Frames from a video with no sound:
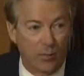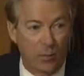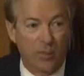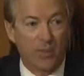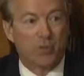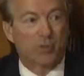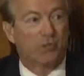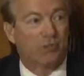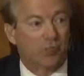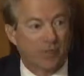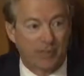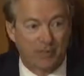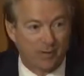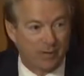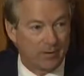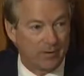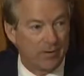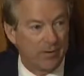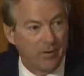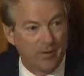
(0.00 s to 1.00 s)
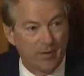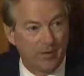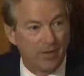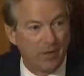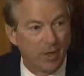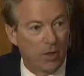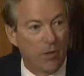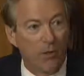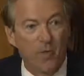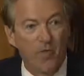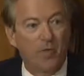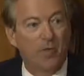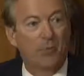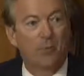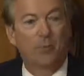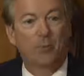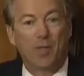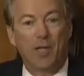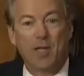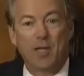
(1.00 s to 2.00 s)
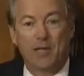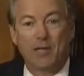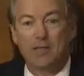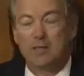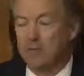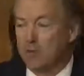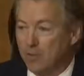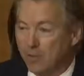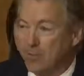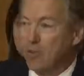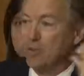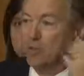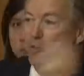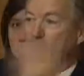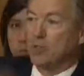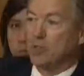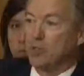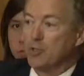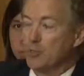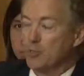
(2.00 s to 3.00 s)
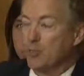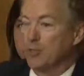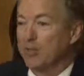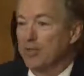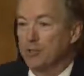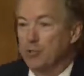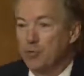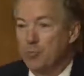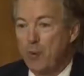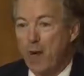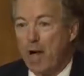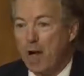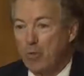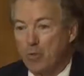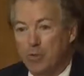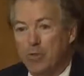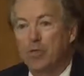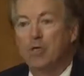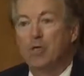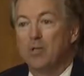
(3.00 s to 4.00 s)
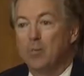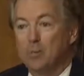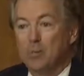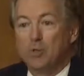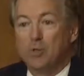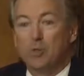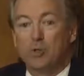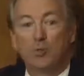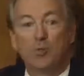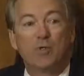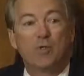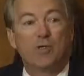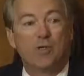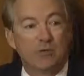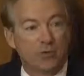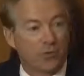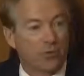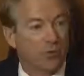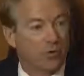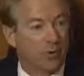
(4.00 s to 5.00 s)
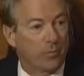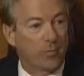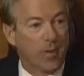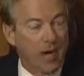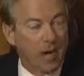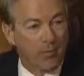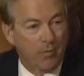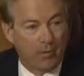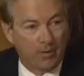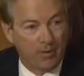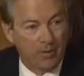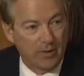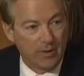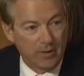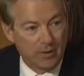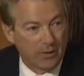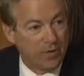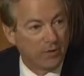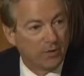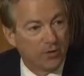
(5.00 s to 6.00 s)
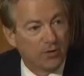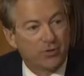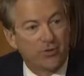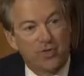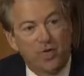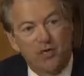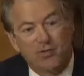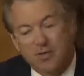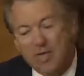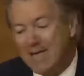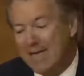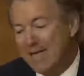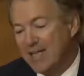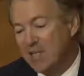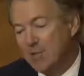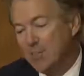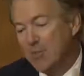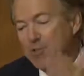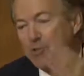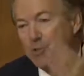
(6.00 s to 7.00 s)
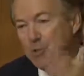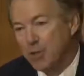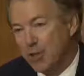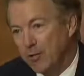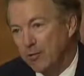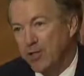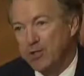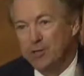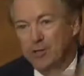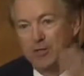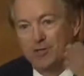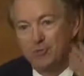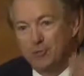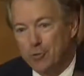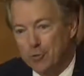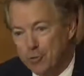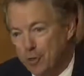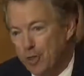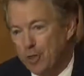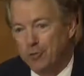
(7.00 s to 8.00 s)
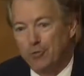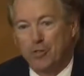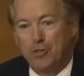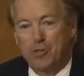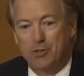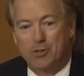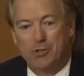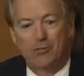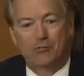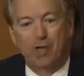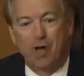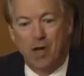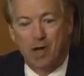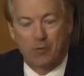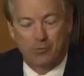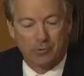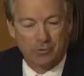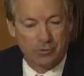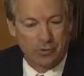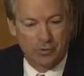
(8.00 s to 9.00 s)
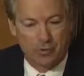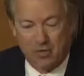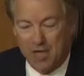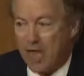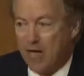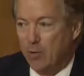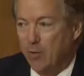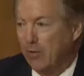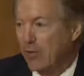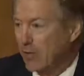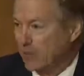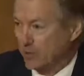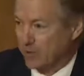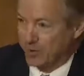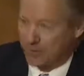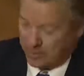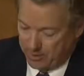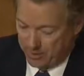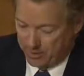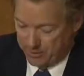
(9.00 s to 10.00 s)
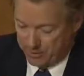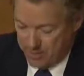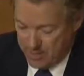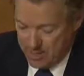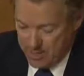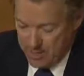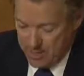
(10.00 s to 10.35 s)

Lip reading: we should fix it. We complain, administrations want to take power. We should reassert our power. It's not just us. It's been generation after generation of Congress just acquiescing in this.